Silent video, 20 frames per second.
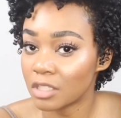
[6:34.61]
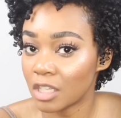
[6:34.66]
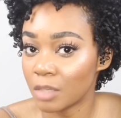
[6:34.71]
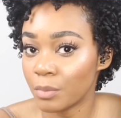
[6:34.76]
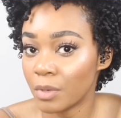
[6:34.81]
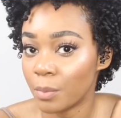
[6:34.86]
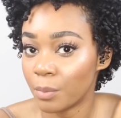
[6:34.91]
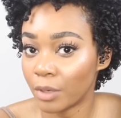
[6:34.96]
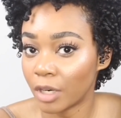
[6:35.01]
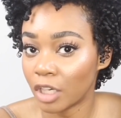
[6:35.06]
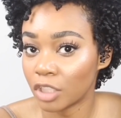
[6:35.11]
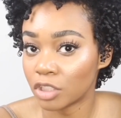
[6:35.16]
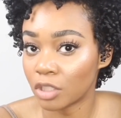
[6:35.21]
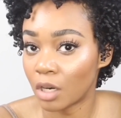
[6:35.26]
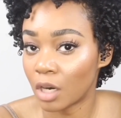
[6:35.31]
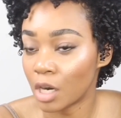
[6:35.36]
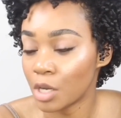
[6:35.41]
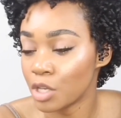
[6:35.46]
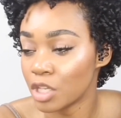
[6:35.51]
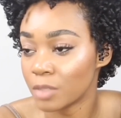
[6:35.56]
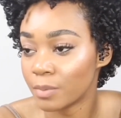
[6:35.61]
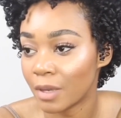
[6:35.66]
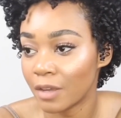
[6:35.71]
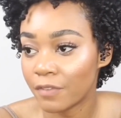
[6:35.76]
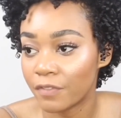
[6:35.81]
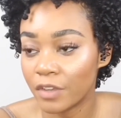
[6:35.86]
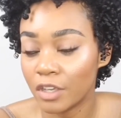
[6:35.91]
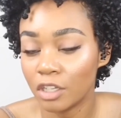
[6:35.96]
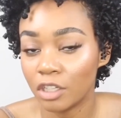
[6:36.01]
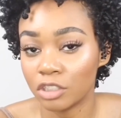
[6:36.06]
dimming brush or I'll use
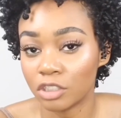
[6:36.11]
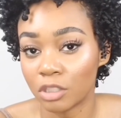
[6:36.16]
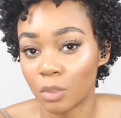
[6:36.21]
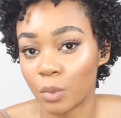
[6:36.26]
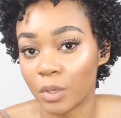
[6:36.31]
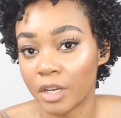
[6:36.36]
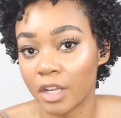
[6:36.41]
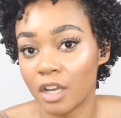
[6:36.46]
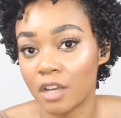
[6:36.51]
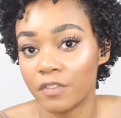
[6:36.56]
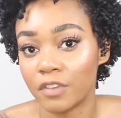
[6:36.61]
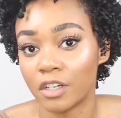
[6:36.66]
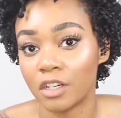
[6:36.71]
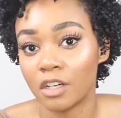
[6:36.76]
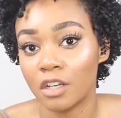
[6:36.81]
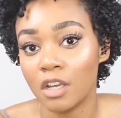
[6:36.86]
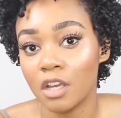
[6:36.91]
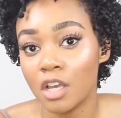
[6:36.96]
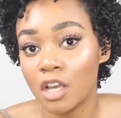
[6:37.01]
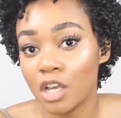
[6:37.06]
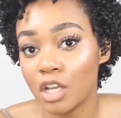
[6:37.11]
my fingers or whatever